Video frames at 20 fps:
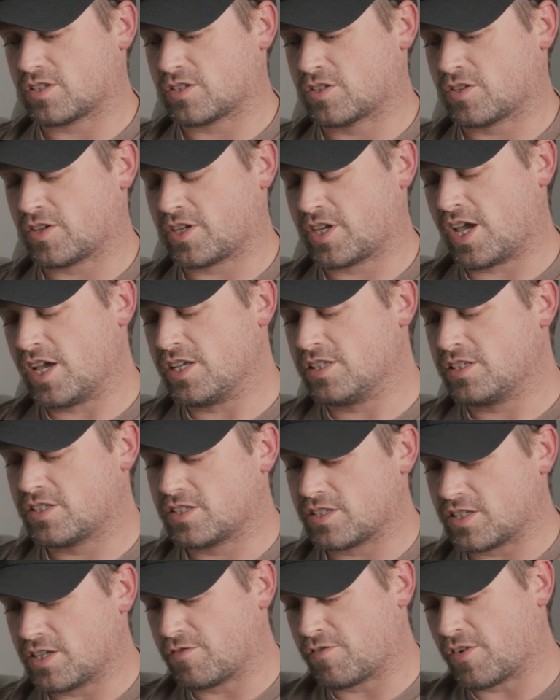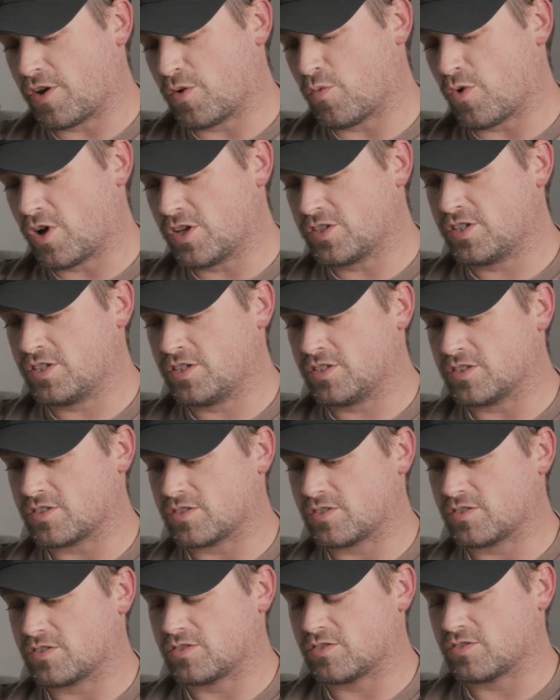So I guess if I wasn't
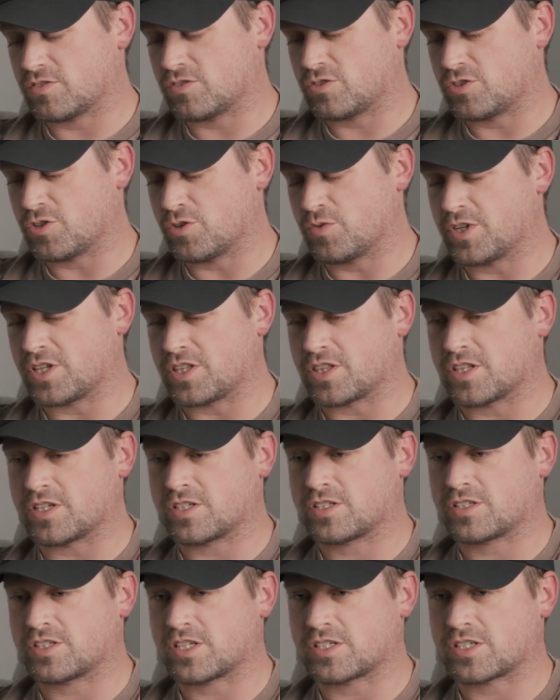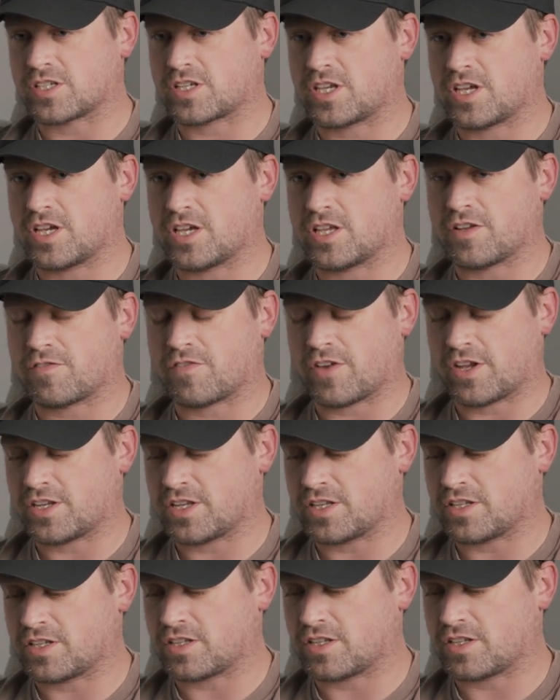doing this as a kid, if I
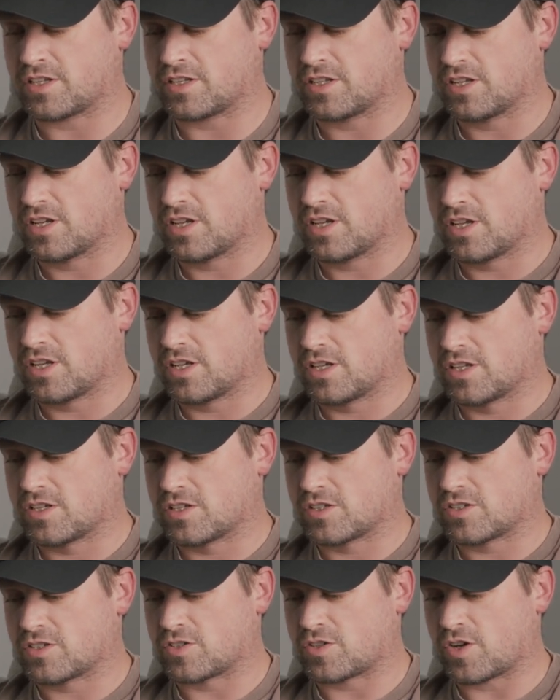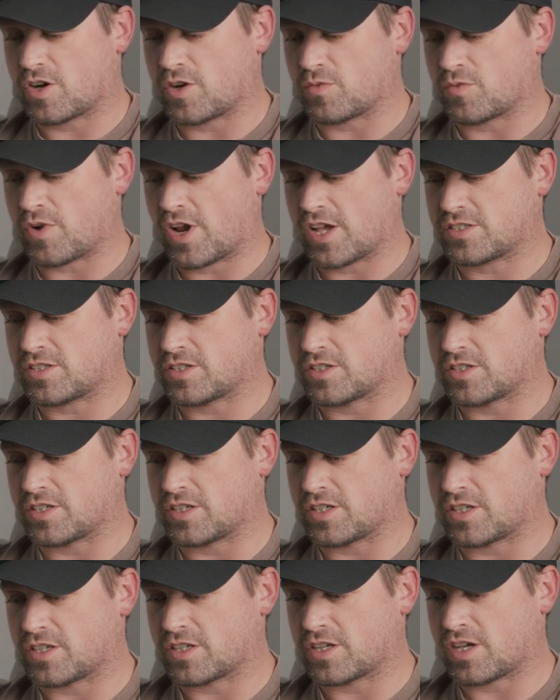didn't start
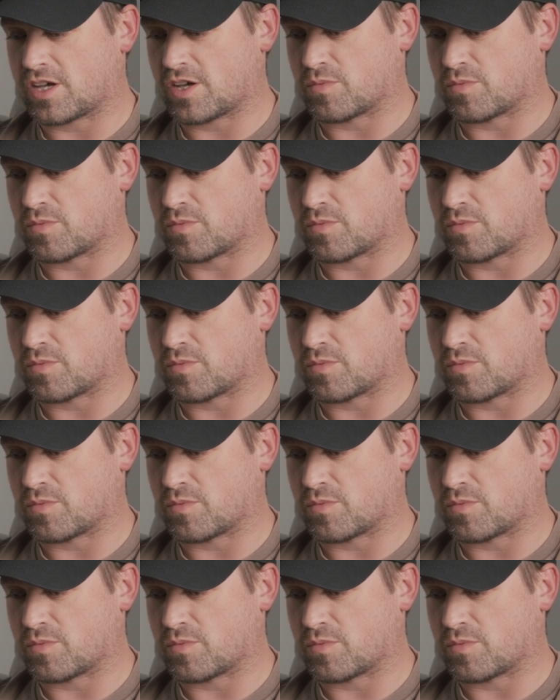wrestling,